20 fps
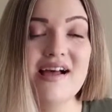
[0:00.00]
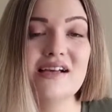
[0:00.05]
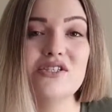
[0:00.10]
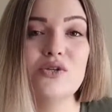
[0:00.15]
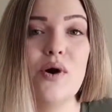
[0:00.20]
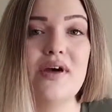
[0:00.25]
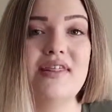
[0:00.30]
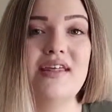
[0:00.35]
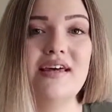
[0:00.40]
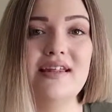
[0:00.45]

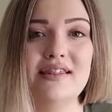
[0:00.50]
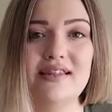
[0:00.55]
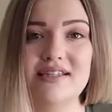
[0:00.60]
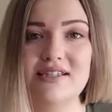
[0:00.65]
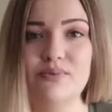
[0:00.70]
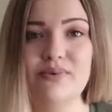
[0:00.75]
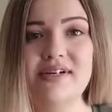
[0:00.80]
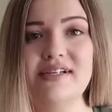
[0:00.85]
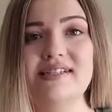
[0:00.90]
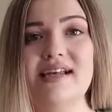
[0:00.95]
So I think
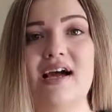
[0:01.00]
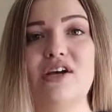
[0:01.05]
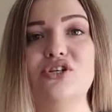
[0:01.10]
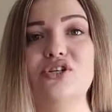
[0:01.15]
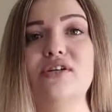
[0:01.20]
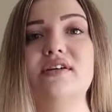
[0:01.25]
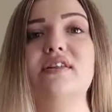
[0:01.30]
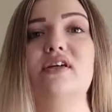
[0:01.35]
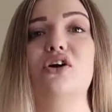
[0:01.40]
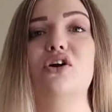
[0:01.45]
this one is
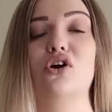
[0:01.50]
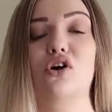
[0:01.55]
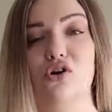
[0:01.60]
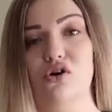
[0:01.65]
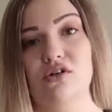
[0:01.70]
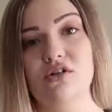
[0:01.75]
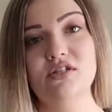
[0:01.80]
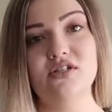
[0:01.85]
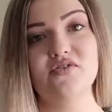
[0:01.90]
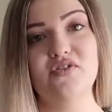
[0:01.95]
actually the
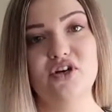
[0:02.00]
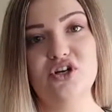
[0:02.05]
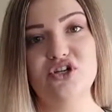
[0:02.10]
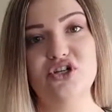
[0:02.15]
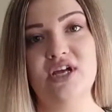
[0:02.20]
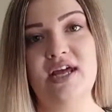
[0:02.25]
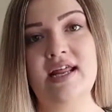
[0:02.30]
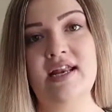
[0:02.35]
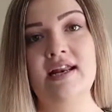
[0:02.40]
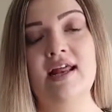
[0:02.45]
girls'
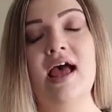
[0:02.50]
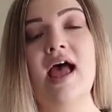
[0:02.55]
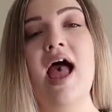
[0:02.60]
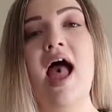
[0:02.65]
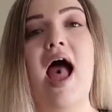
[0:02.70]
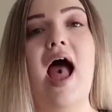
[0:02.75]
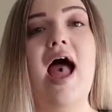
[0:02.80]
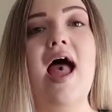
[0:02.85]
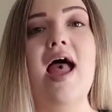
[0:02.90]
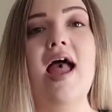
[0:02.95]
version,
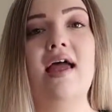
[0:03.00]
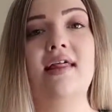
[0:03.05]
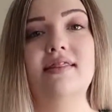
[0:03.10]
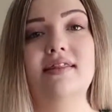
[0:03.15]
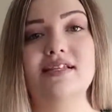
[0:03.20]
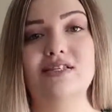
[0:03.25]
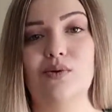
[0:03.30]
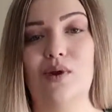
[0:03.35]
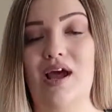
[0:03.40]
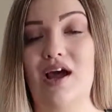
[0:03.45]
and
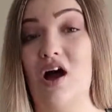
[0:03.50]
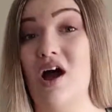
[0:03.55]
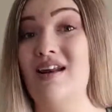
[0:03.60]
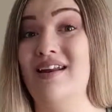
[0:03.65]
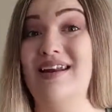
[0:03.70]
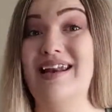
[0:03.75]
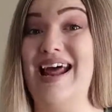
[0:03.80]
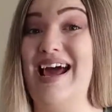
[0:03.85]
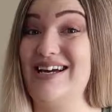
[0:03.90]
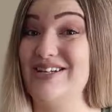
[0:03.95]
this one I got
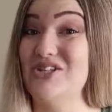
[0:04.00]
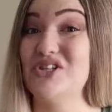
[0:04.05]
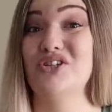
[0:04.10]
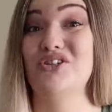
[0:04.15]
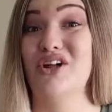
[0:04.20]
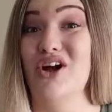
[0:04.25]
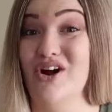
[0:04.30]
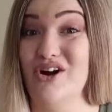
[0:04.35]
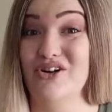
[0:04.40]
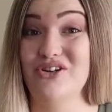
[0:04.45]
in an extra
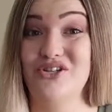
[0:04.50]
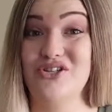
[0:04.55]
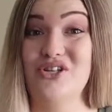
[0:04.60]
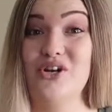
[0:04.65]
large.